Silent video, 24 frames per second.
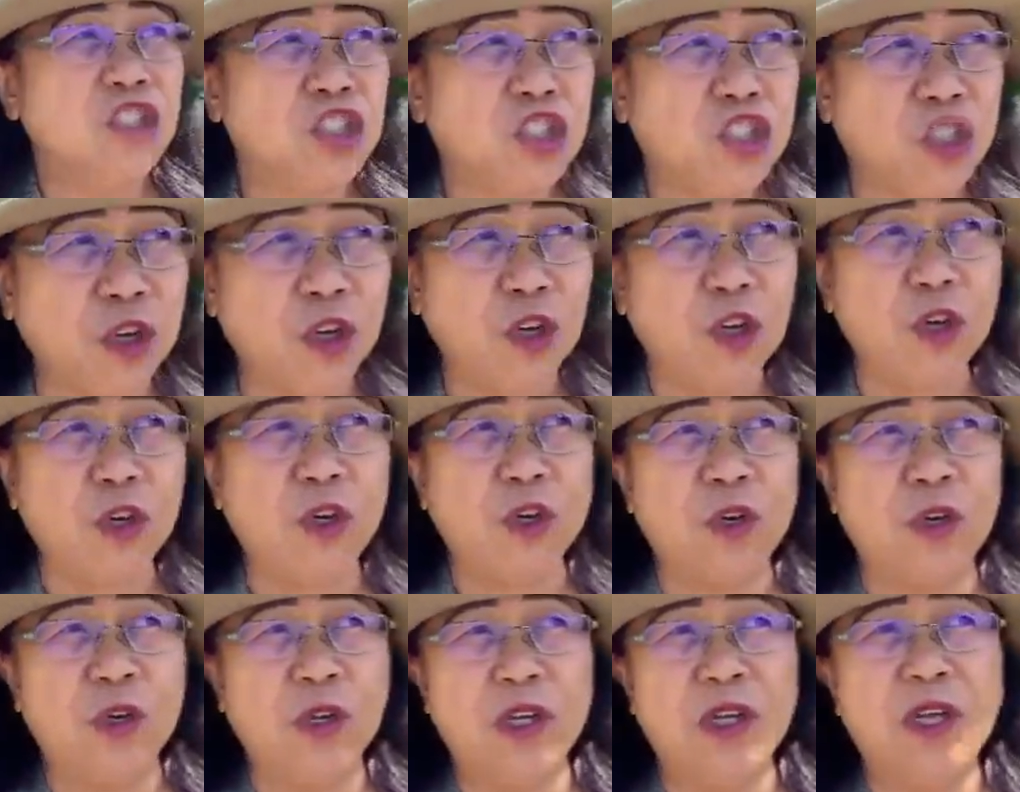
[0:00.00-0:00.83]

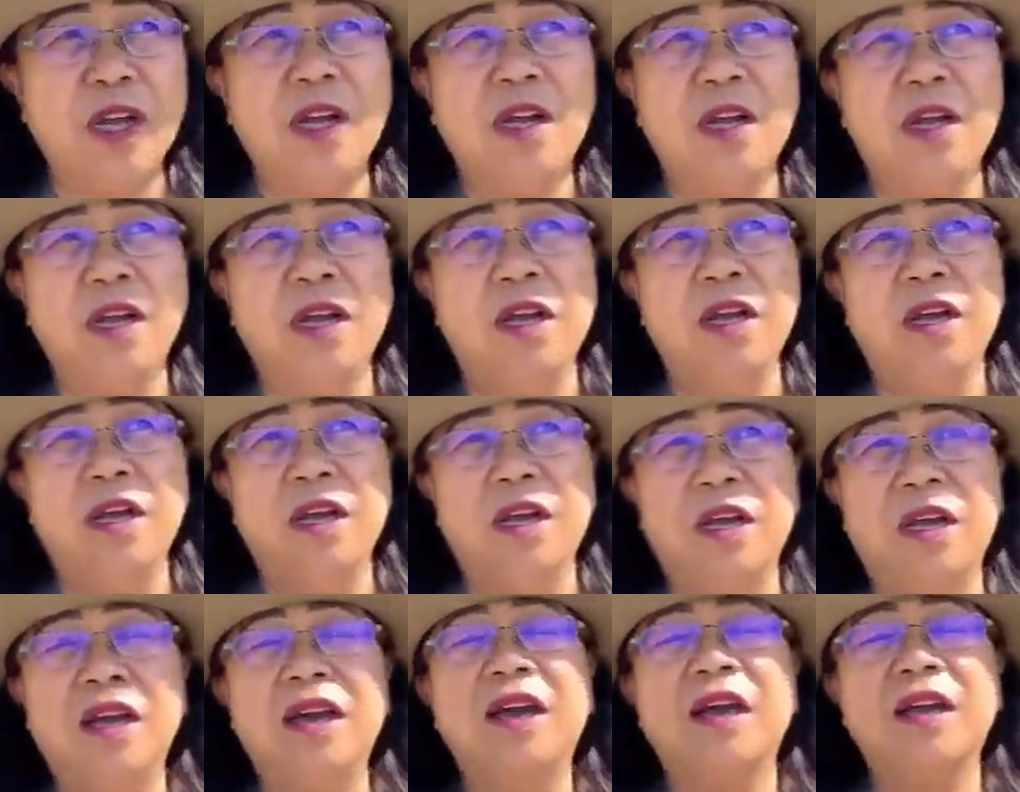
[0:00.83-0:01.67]
to
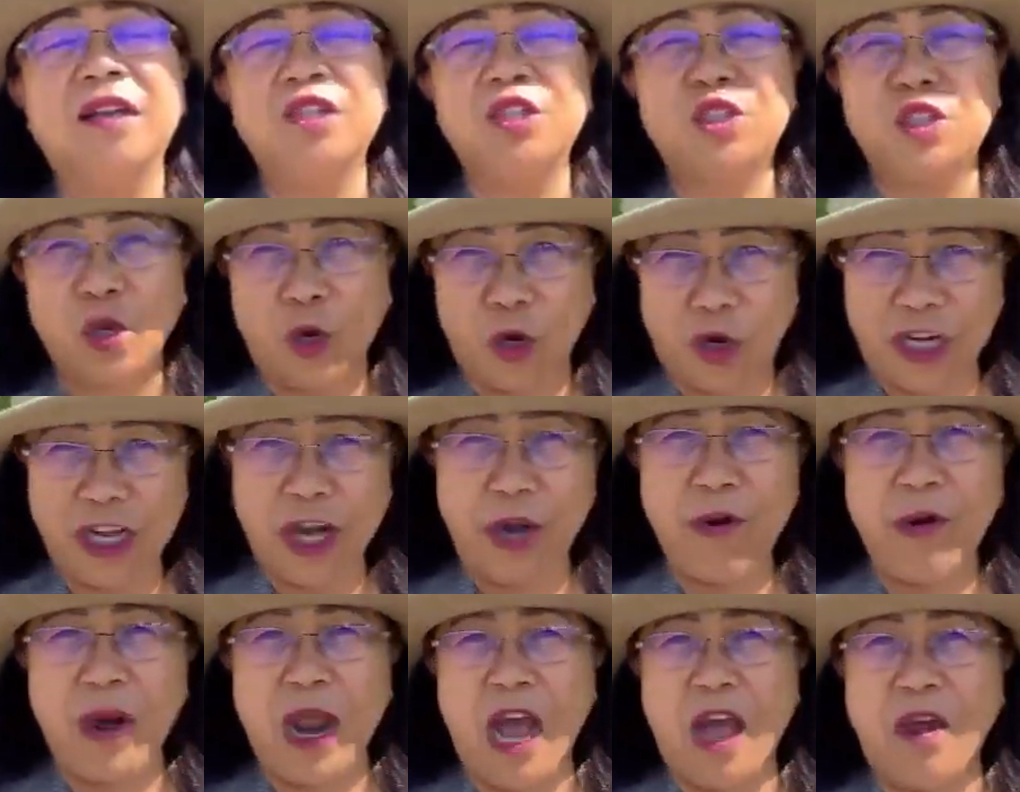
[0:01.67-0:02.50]
turn
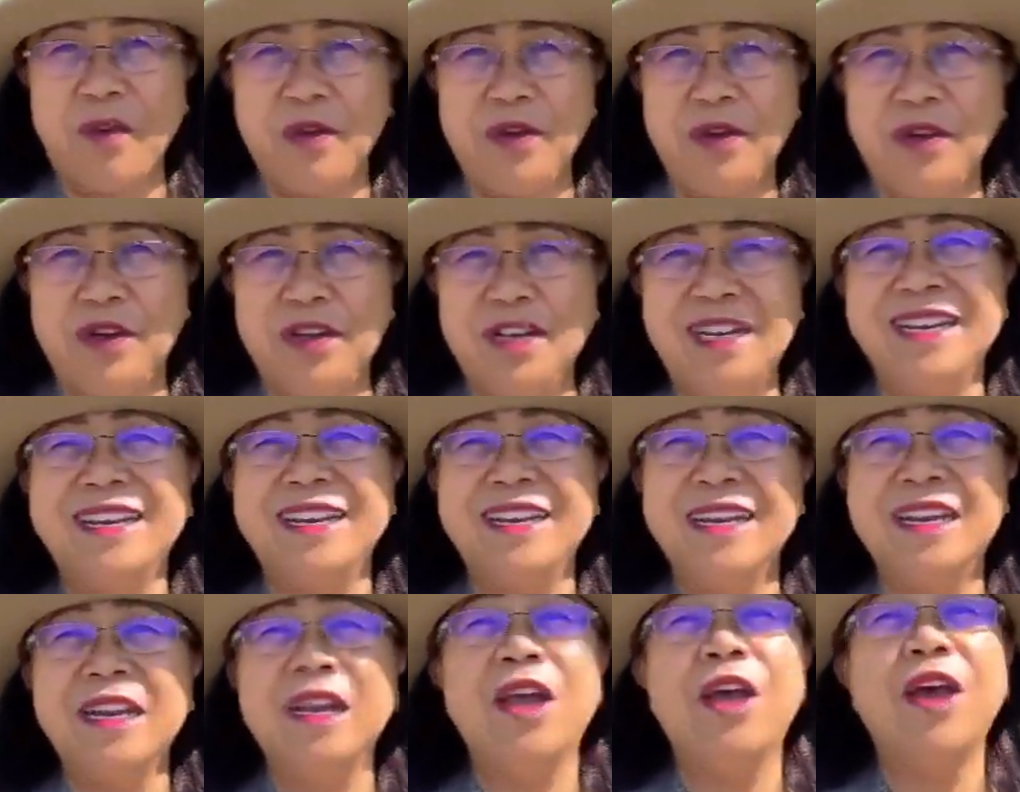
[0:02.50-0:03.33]
around
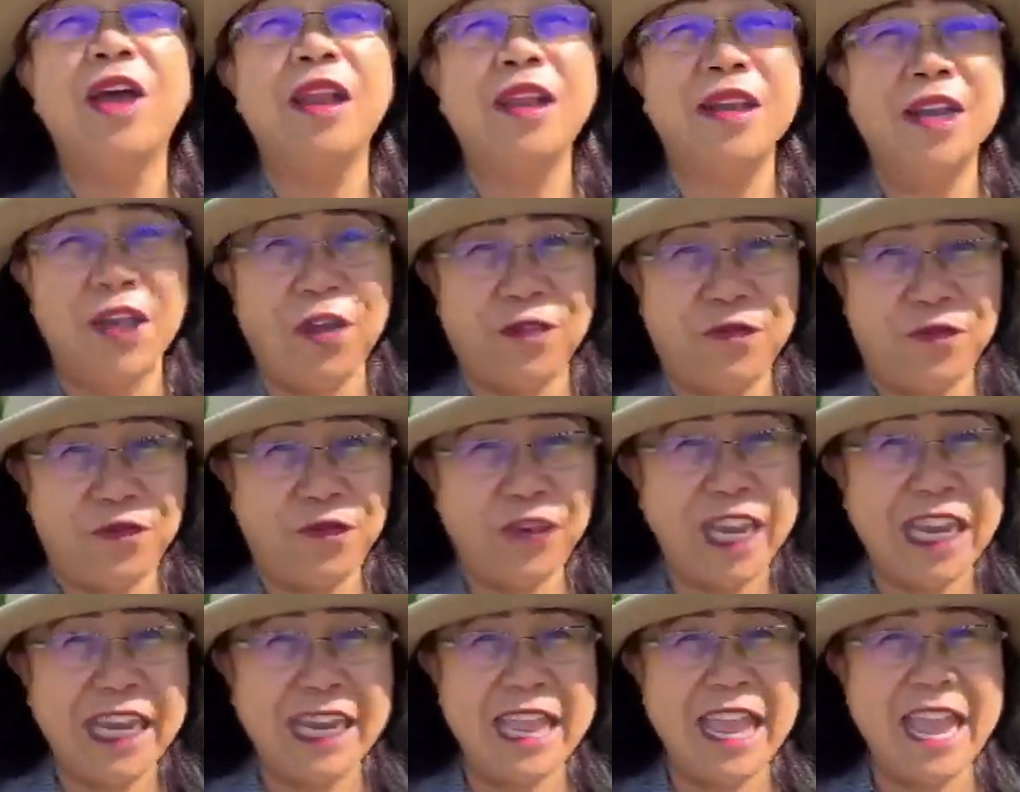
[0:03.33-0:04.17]
the
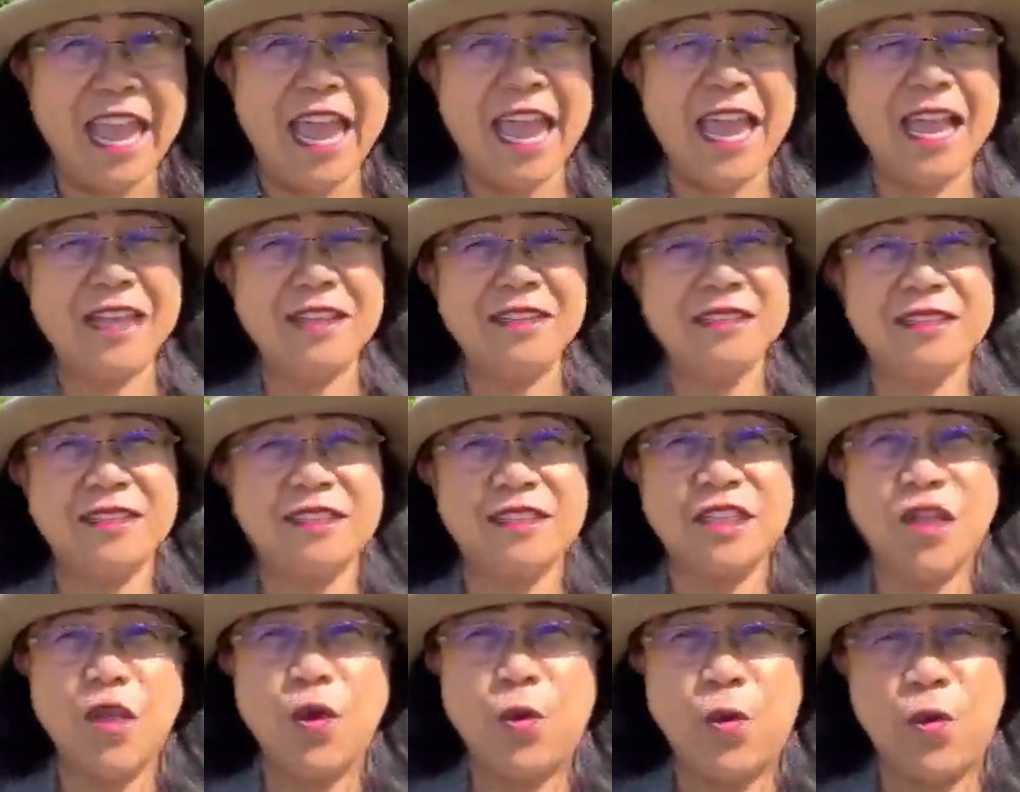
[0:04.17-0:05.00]

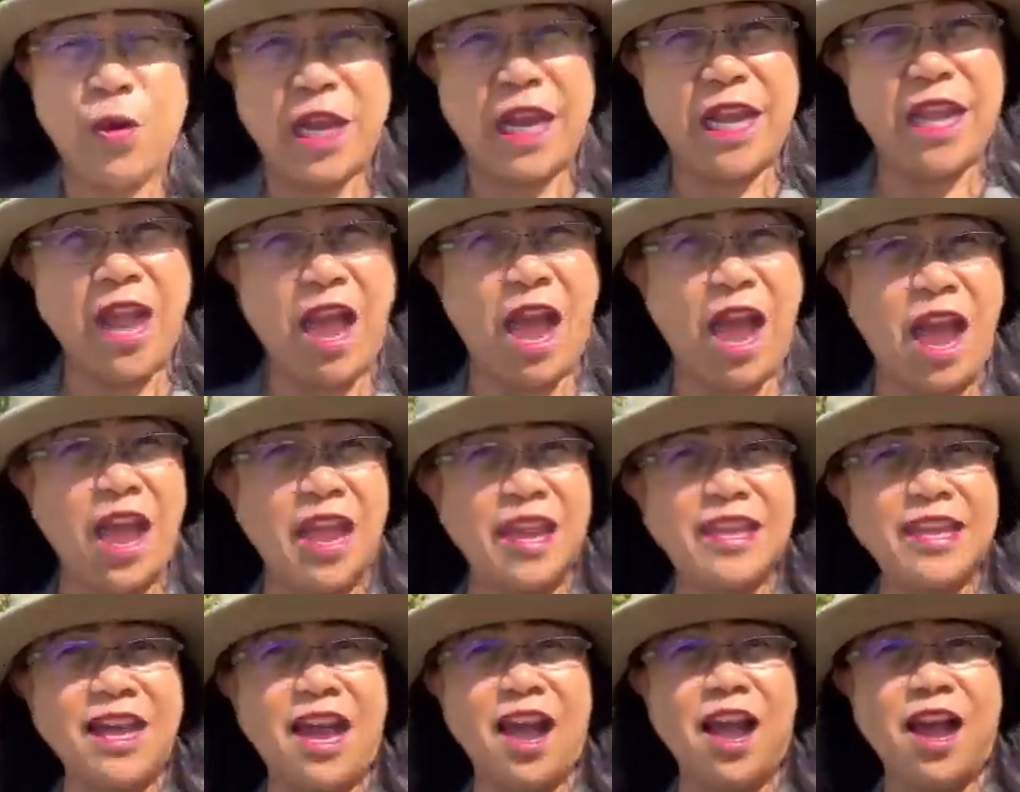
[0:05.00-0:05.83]
feelings when
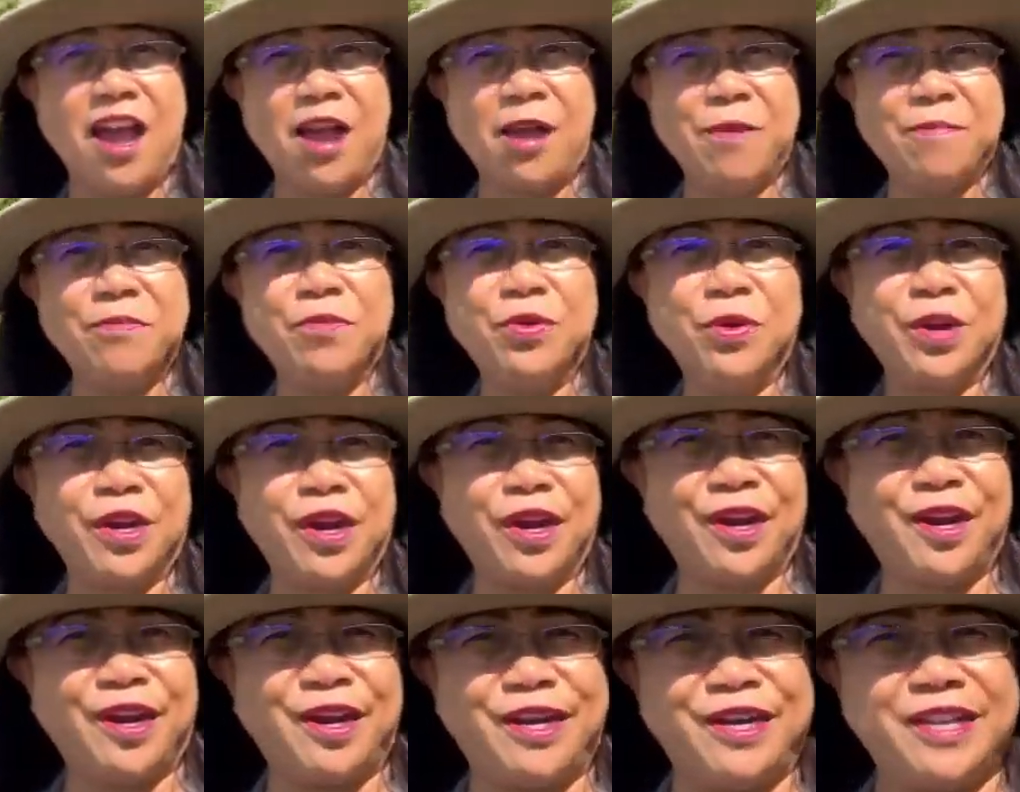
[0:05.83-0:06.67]
I am
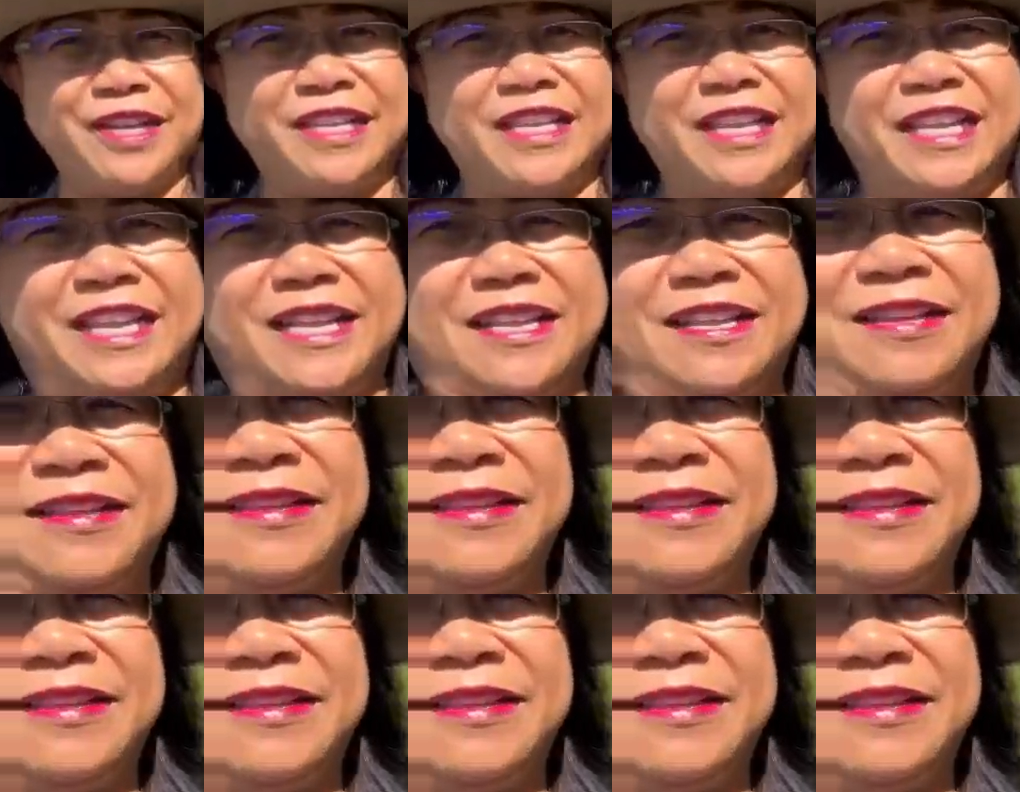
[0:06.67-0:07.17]
hurting.